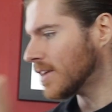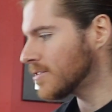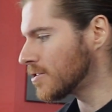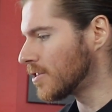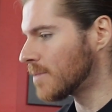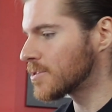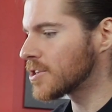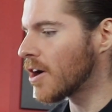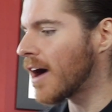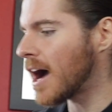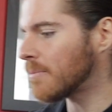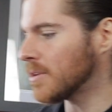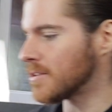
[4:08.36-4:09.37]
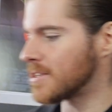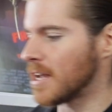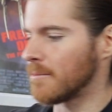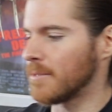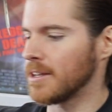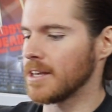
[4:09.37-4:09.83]
Dude, I'm so happy you
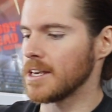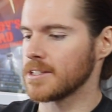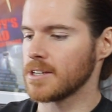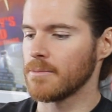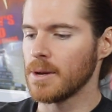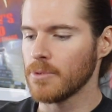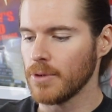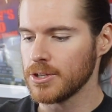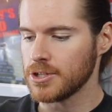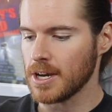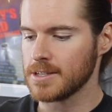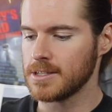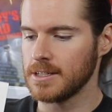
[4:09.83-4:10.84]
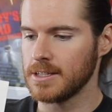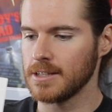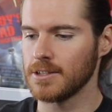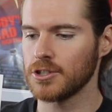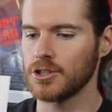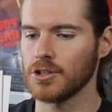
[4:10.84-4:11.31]
sent me these. So I remember when Justin
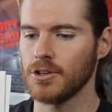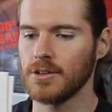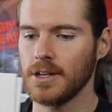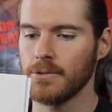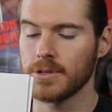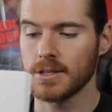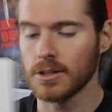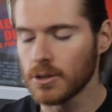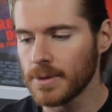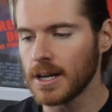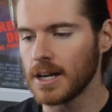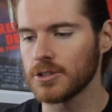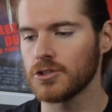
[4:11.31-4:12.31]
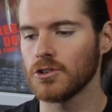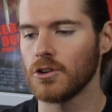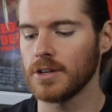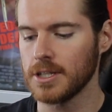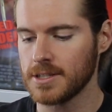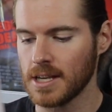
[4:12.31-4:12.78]
did the shoot and he was a little bit unsure
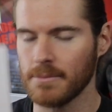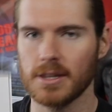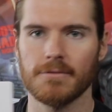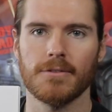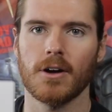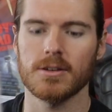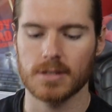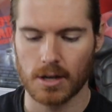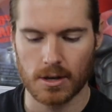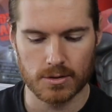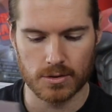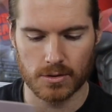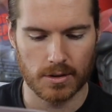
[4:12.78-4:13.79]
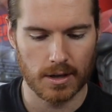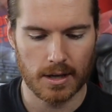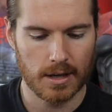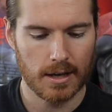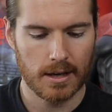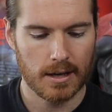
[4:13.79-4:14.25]
and he sent me the photos. I go, dude,
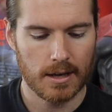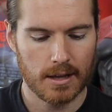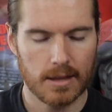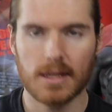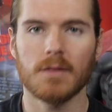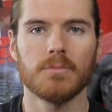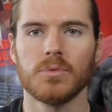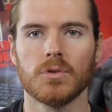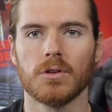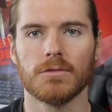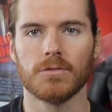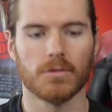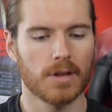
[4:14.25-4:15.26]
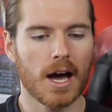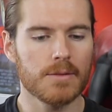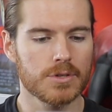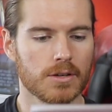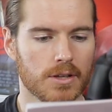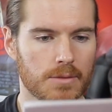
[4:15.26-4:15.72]
they're beautiful,
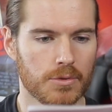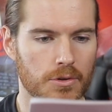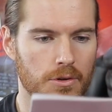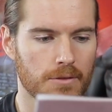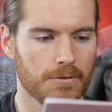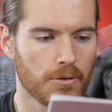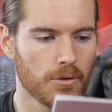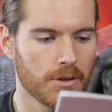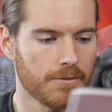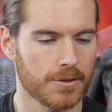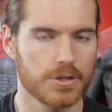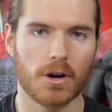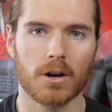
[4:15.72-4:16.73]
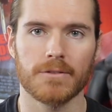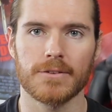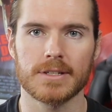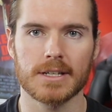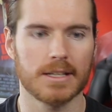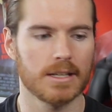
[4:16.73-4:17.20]
absolutely beautiful. The
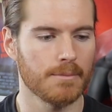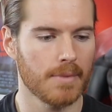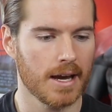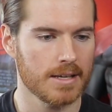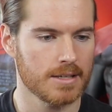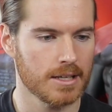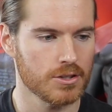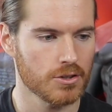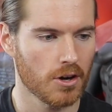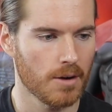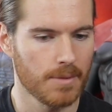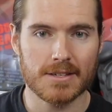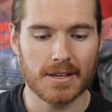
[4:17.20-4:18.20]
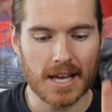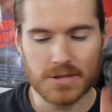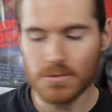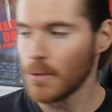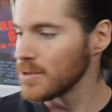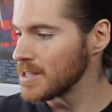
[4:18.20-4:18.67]
photographer did an amazing job. So
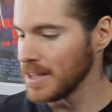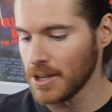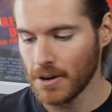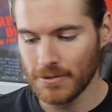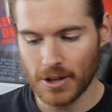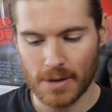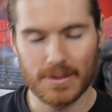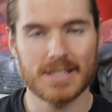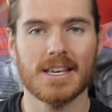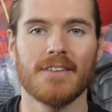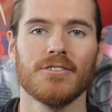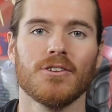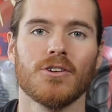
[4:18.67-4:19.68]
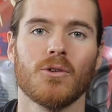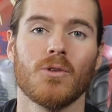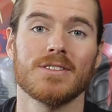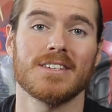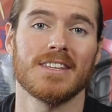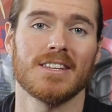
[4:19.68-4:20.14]
that's what was in the envelope. Let's have a look
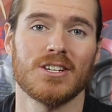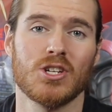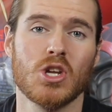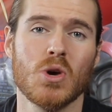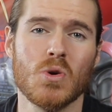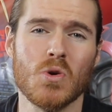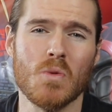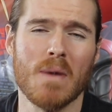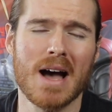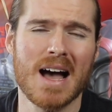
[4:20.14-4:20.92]
what's in the tube.